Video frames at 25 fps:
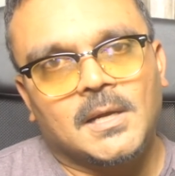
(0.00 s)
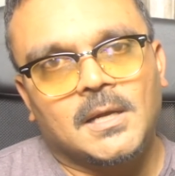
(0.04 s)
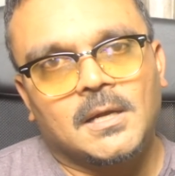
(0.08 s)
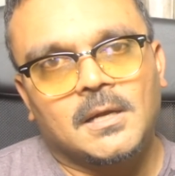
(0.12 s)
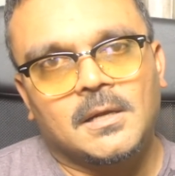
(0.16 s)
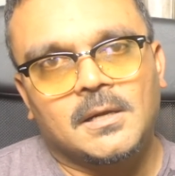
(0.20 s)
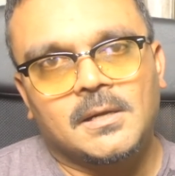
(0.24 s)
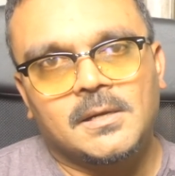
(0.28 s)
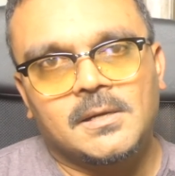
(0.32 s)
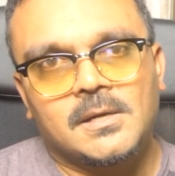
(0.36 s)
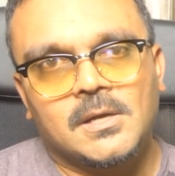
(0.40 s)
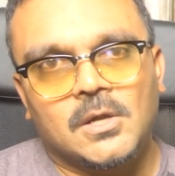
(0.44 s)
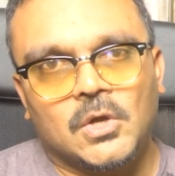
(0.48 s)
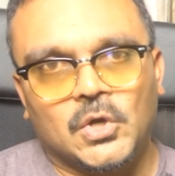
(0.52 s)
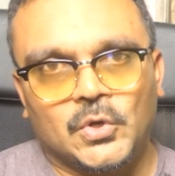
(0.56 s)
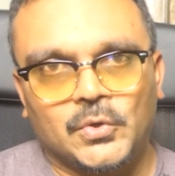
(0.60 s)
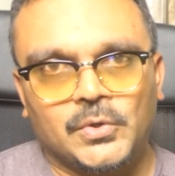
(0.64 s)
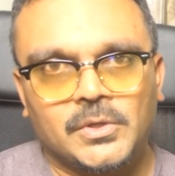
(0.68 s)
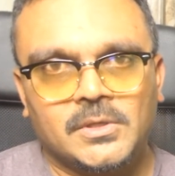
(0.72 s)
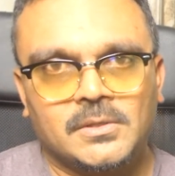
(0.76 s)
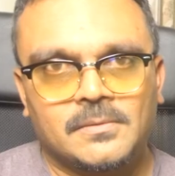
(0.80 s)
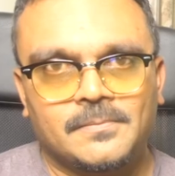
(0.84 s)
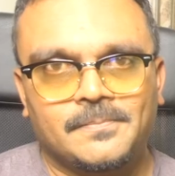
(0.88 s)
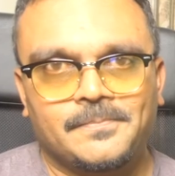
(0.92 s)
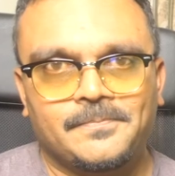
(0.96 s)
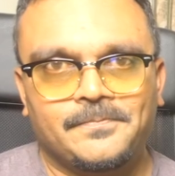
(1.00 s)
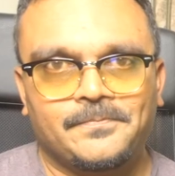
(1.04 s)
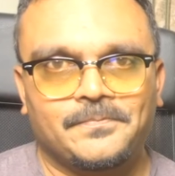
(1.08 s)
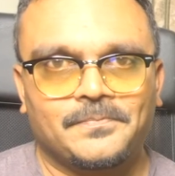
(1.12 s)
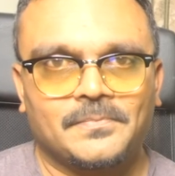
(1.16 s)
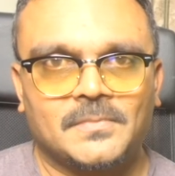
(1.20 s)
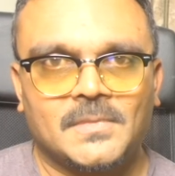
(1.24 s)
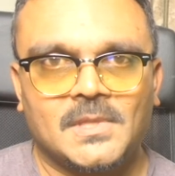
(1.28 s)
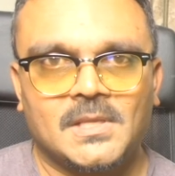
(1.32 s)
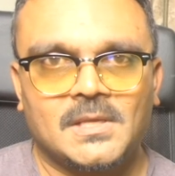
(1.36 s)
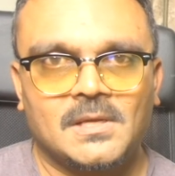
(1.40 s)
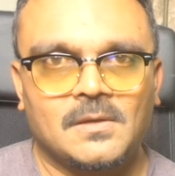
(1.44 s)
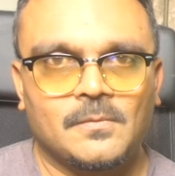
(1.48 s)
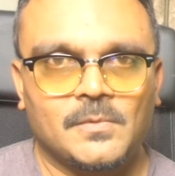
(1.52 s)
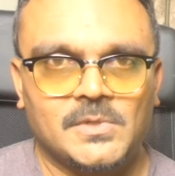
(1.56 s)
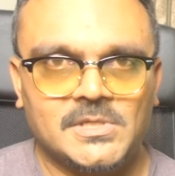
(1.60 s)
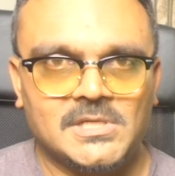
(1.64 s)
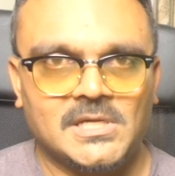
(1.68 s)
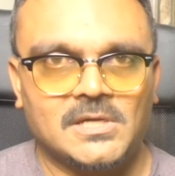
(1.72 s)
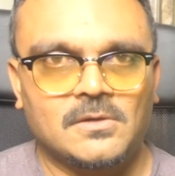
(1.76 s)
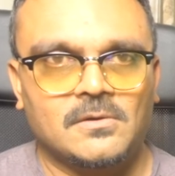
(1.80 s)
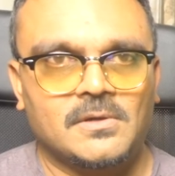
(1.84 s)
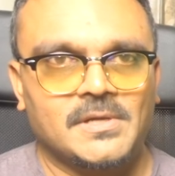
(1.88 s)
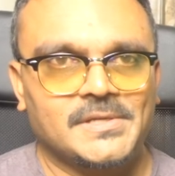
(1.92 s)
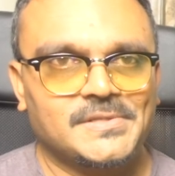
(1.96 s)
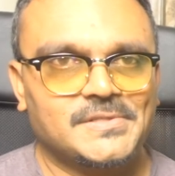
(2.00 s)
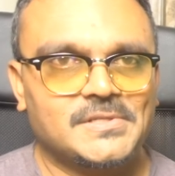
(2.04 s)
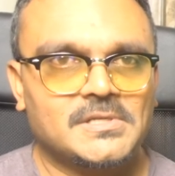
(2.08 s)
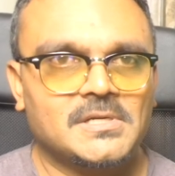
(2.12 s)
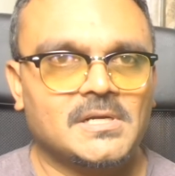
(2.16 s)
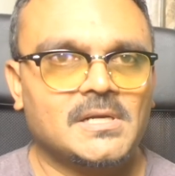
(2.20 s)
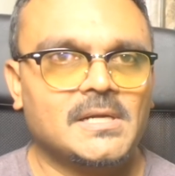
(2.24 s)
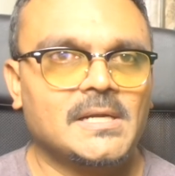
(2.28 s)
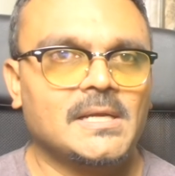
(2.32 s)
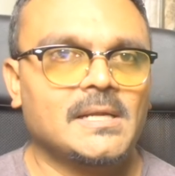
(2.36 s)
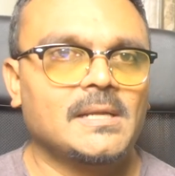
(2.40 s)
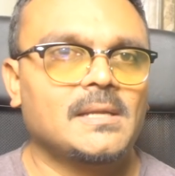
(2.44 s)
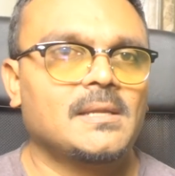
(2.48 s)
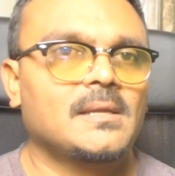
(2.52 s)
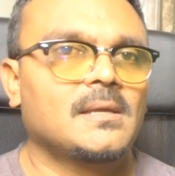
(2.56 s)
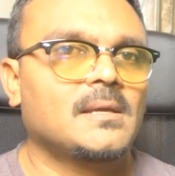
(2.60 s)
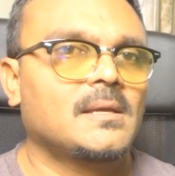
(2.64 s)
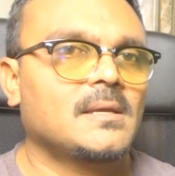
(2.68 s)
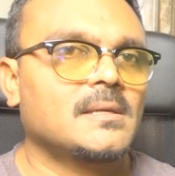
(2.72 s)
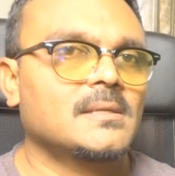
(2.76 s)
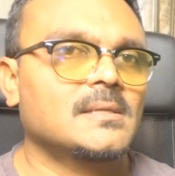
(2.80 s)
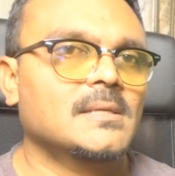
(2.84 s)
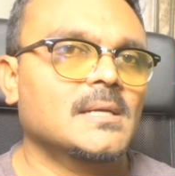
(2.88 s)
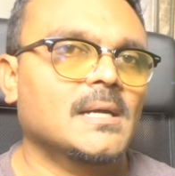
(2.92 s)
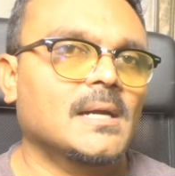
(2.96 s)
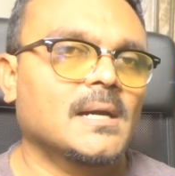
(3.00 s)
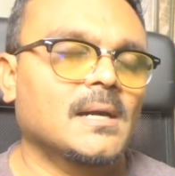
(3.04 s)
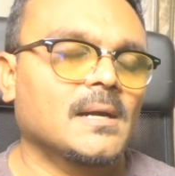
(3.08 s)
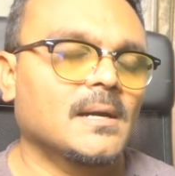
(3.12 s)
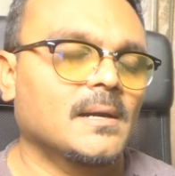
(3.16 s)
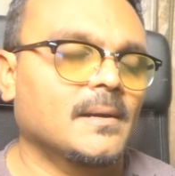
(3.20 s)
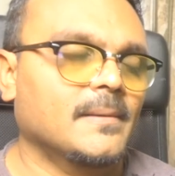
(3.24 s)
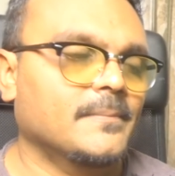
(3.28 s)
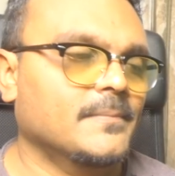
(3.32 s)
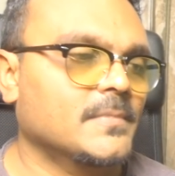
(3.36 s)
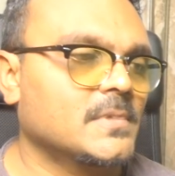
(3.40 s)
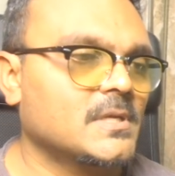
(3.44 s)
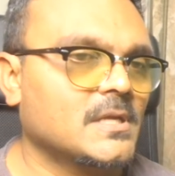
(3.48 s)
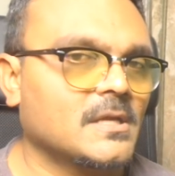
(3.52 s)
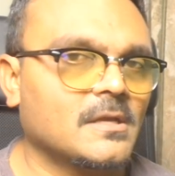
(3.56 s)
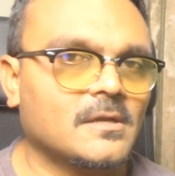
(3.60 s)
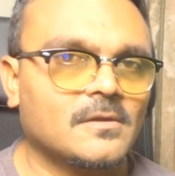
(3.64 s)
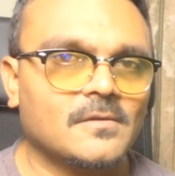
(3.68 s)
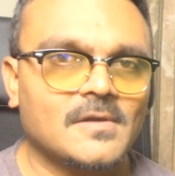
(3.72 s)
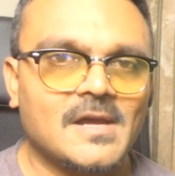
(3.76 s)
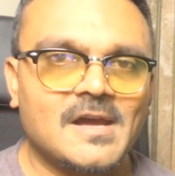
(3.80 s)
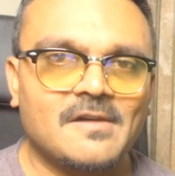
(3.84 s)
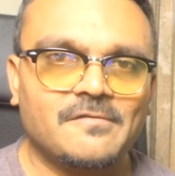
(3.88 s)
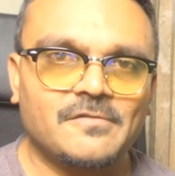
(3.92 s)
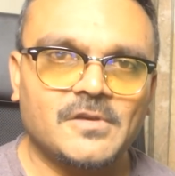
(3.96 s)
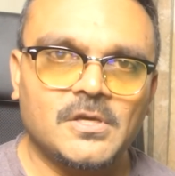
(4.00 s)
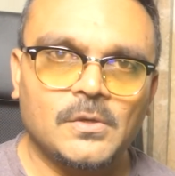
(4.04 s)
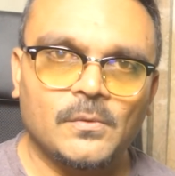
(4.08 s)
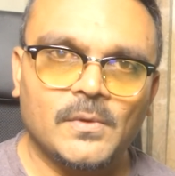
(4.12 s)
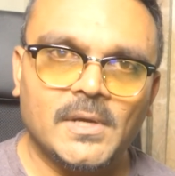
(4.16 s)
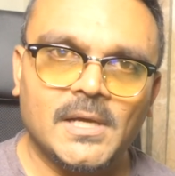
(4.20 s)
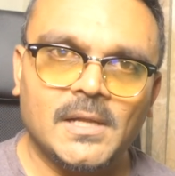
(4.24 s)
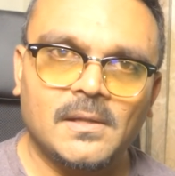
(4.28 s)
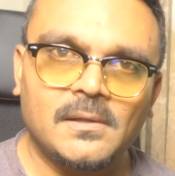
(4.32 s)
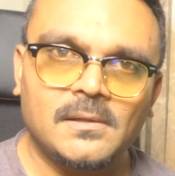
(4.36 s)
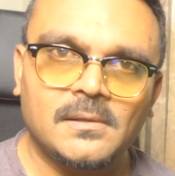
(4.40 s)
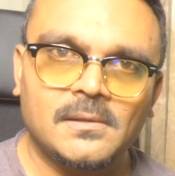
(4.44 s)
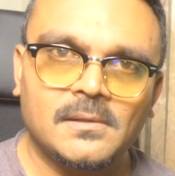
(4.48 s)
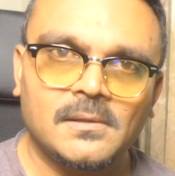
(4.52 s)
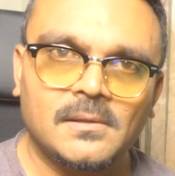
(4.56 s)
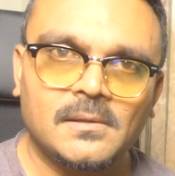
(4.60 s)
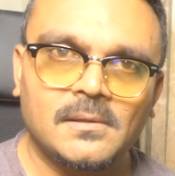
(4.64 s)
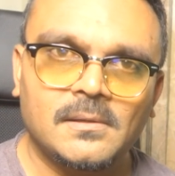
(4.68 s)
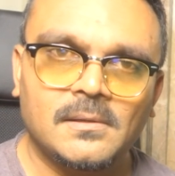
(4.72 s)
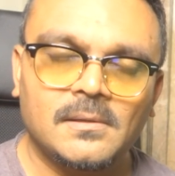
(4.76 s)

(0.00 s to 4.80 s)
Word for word: learn Node, which I already started, GraphQL,